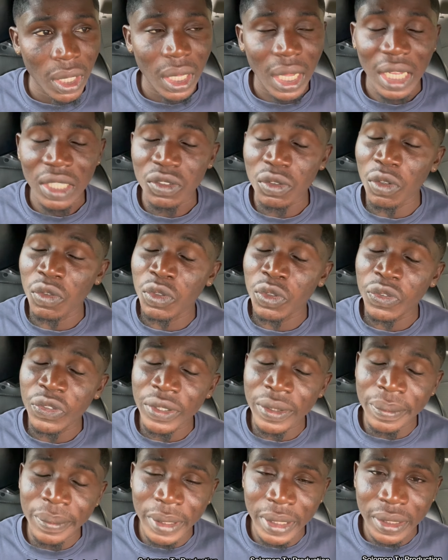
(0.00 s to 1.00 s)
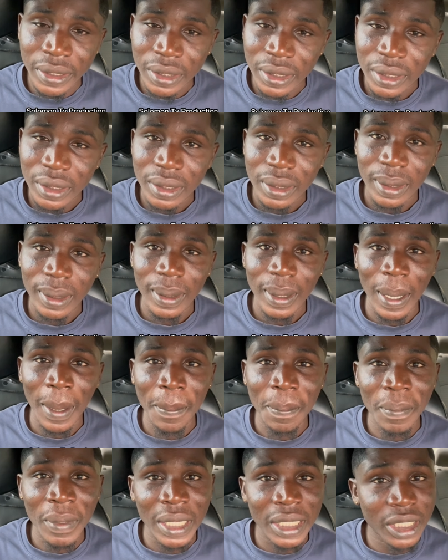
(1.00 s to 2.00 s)
As for fulfillment,
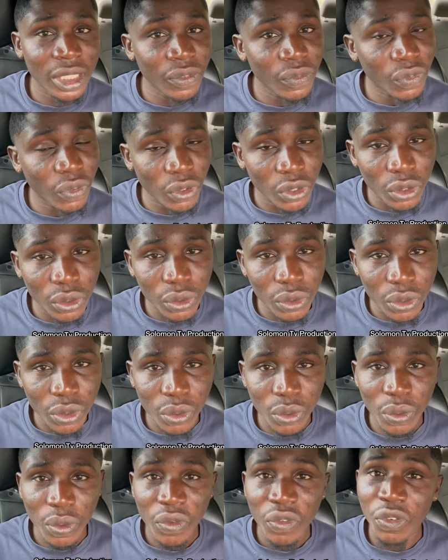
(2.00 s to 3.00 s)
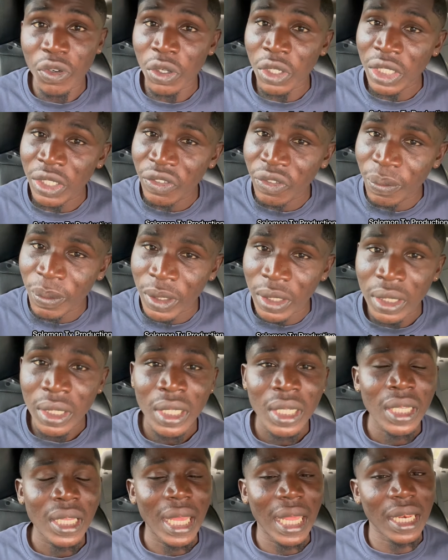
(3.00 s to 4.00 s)
I'm begging for you to forgive me
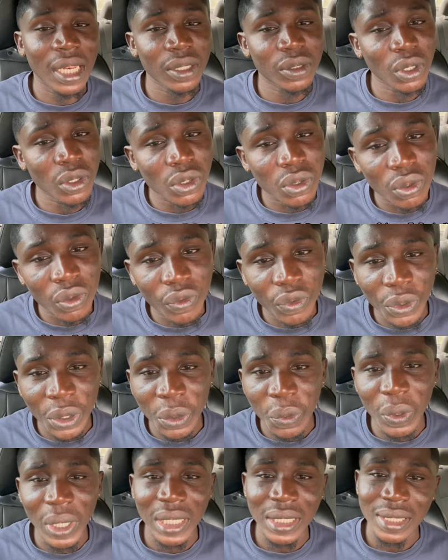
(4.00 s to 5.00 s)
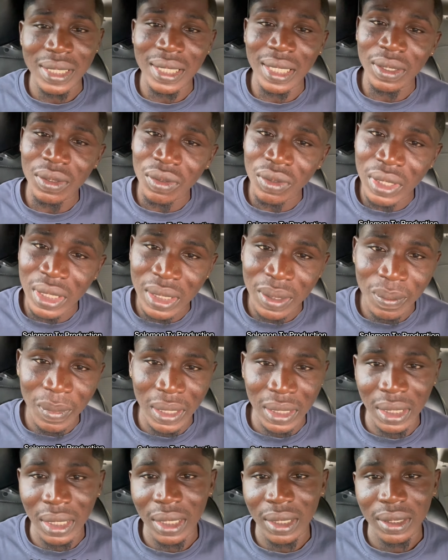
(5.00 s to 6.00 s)
and let us look for a way and settle this
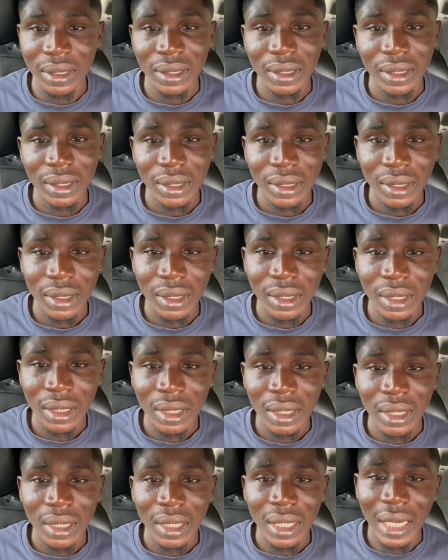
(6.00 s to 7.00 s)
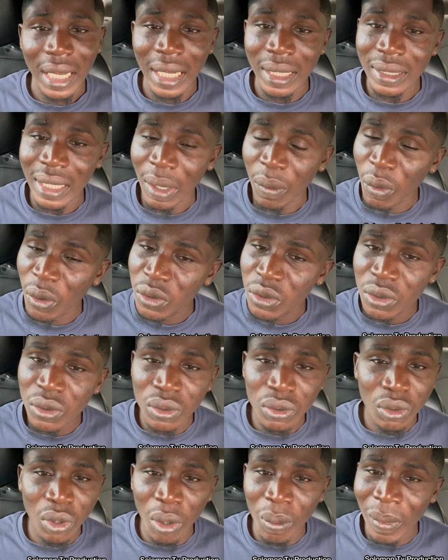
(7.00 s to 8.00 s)
matter. And I wanted to
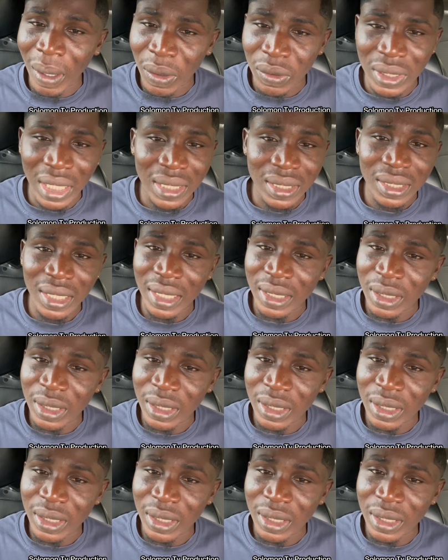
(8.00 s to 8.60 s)
come out and tell